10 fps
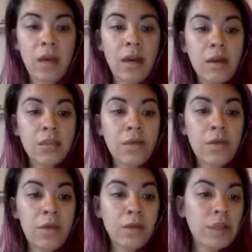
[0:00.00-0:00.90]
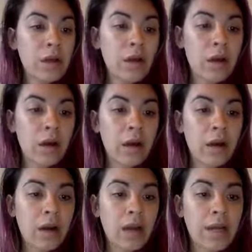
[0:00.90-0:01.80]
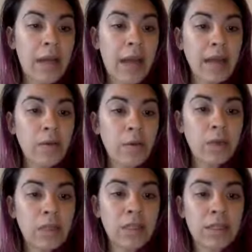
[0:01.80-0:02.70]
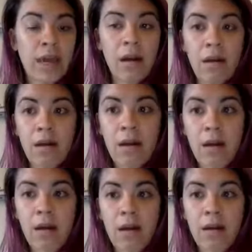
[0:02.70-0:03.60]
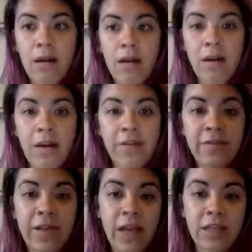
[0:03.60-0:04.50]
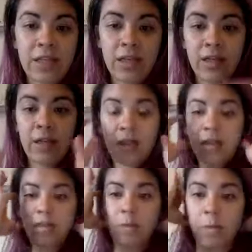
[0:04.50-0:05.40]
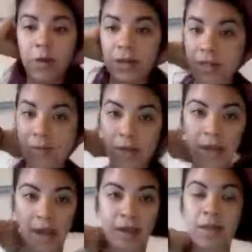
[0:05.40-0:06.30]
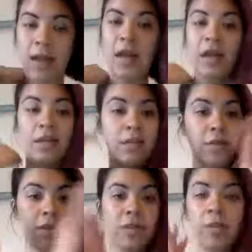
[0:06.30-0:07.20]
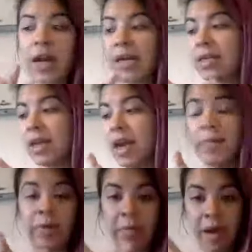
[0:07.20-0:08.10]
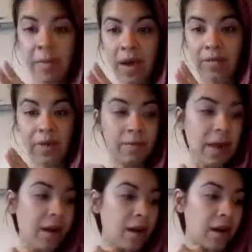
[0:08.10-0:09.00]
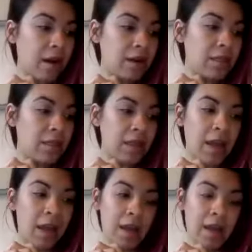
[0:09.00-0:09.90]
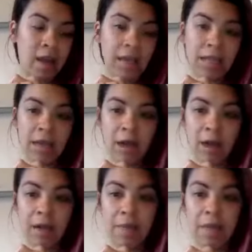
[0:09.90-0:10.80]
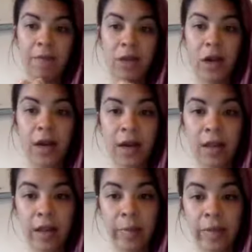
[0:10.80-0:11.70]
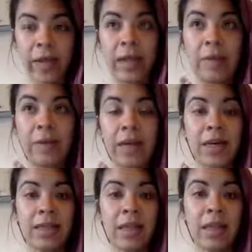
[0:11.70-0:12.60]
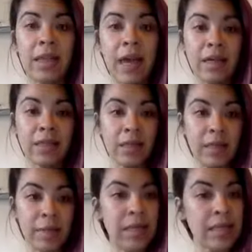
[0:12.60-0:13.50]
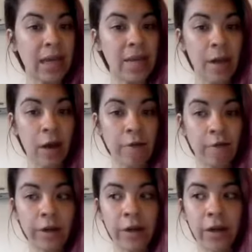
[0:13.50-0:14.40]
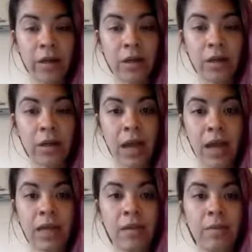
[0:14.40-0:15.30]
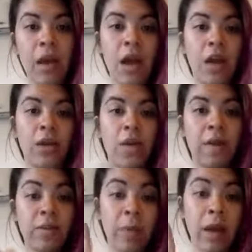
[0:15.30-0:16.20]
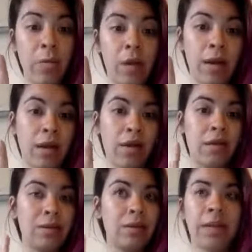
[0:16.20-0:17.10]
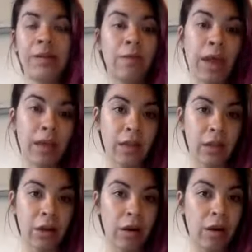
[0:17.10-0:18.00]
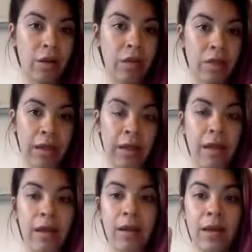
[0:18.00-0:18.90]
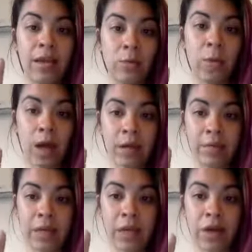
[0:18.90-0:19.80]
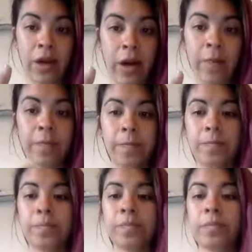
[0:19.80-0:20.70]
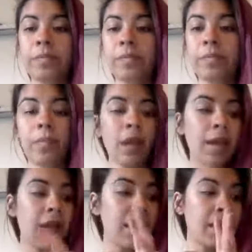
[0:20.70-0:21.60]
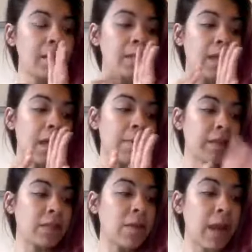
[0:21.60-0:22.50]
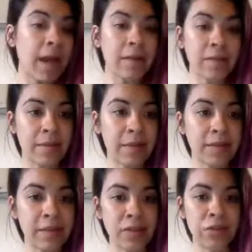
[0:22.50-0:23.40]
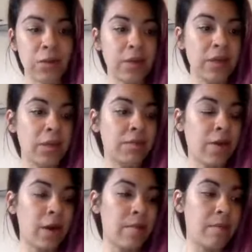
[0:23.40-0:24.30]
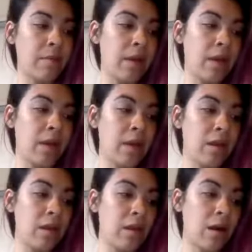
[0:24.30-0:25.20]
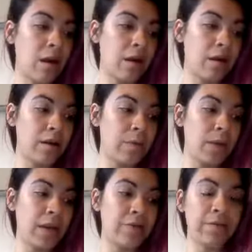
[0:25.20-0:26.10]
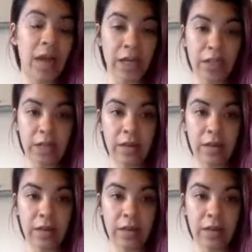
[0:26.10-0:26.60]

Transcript: So those are our nine oils that are on flash sale this Memorial Day weekend. So this is what I did. I put my Amavi in my cart and um, if you're on LRP, because it, that is a limited time offer item, you have to buy one like regular thing as well in your cart. And, um, and so I added some of these citrus oils from our weekend flash sale.